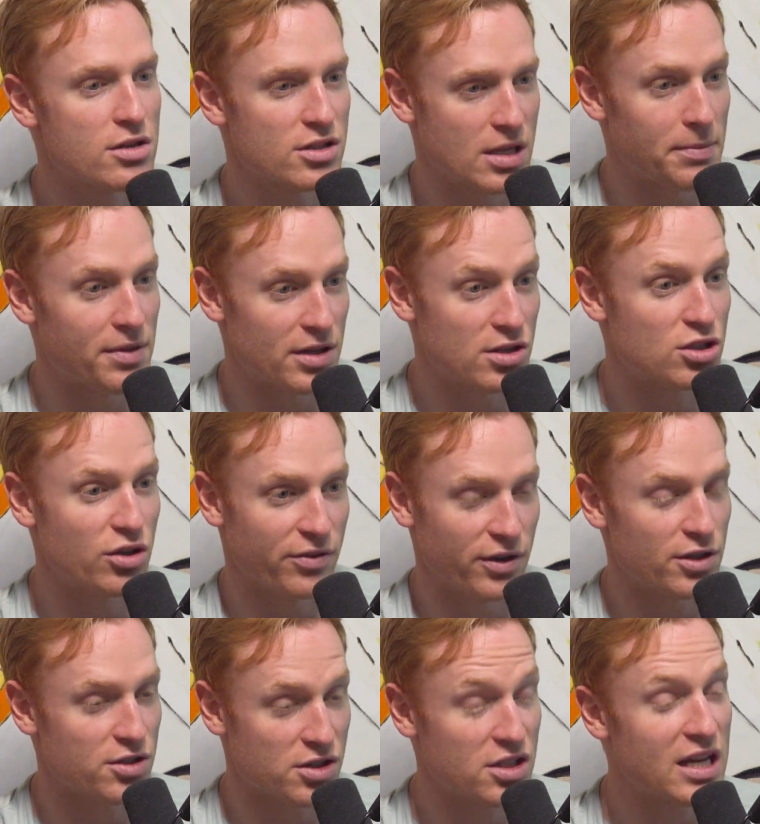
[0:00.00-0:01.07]
some of the
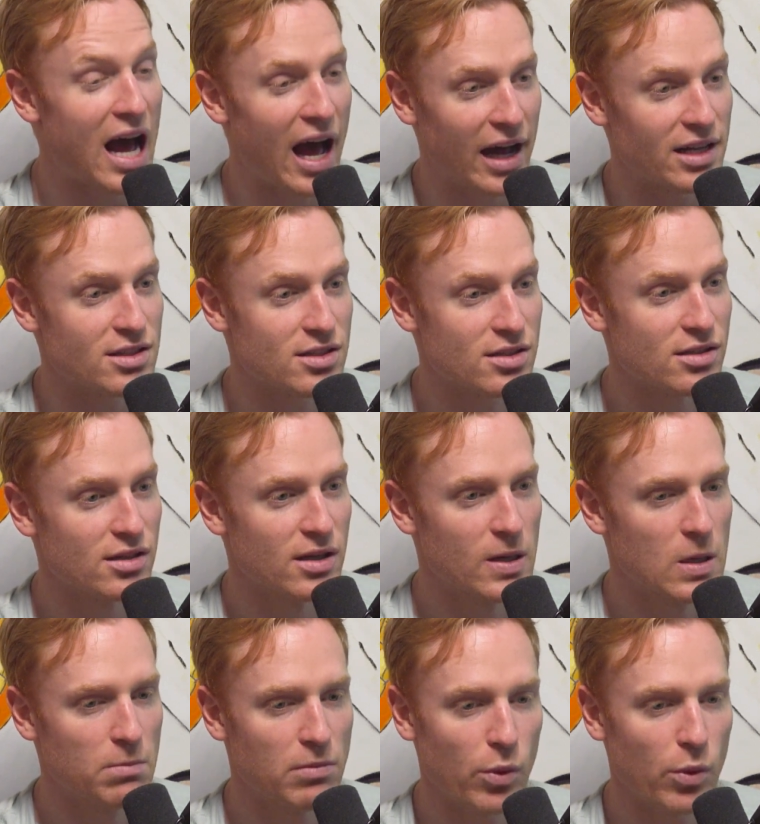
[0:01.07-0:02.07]
souvenir steins, mm-hmm.